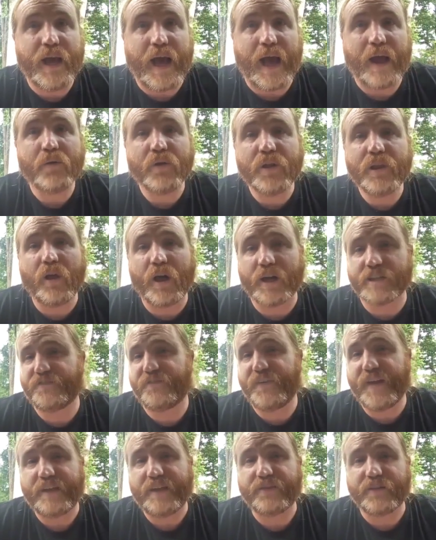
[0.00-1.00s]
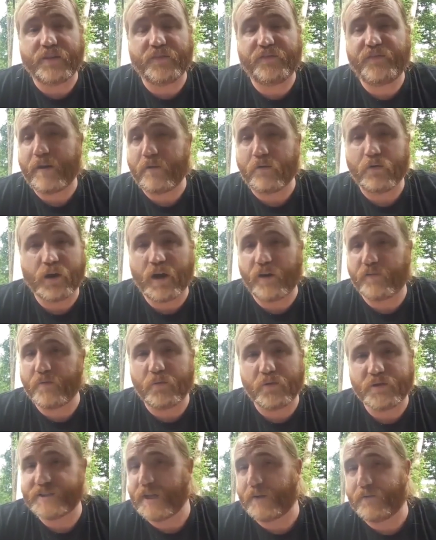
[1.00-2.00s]
I really lost faith that the federal
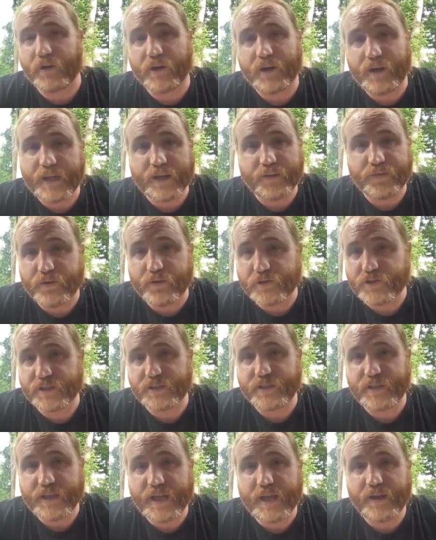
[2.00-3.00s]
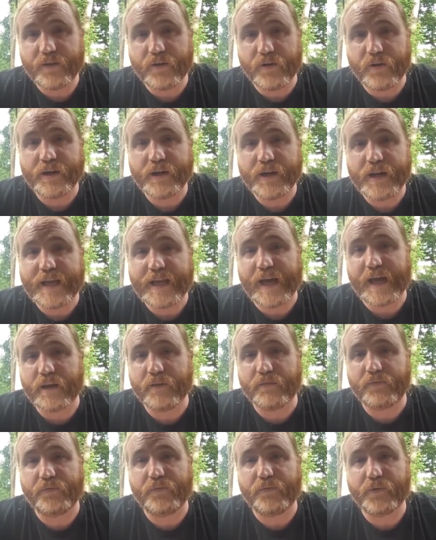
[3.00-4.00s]
government was ever going to get their shit together in any kind
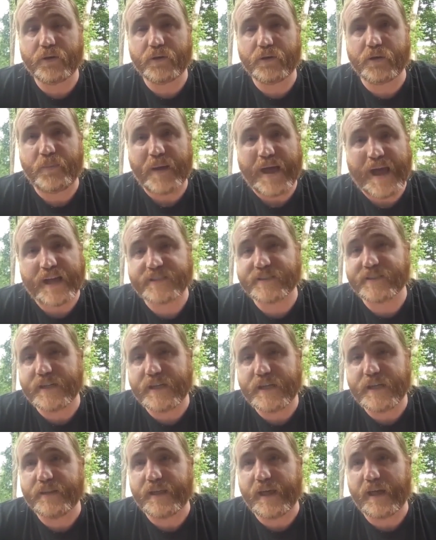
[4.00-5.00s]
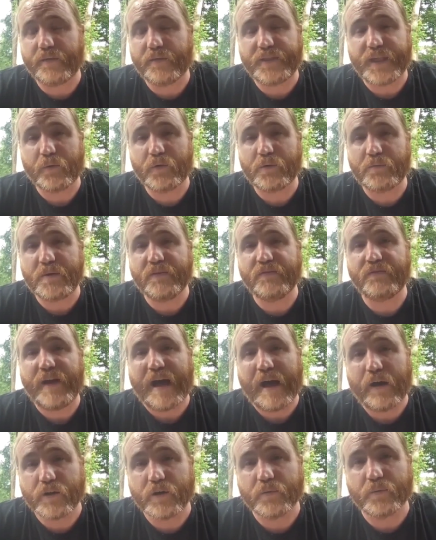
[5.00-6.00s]
of capacity that would be
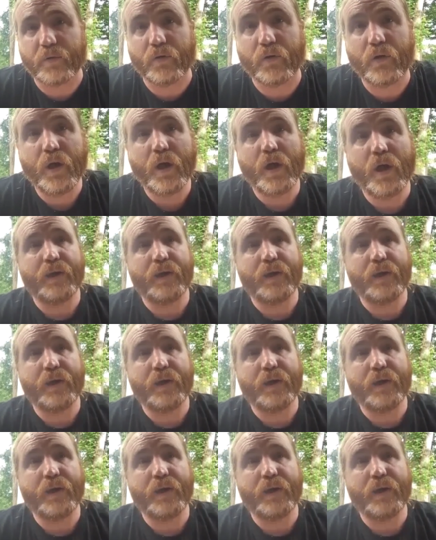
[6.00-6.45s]
valuable.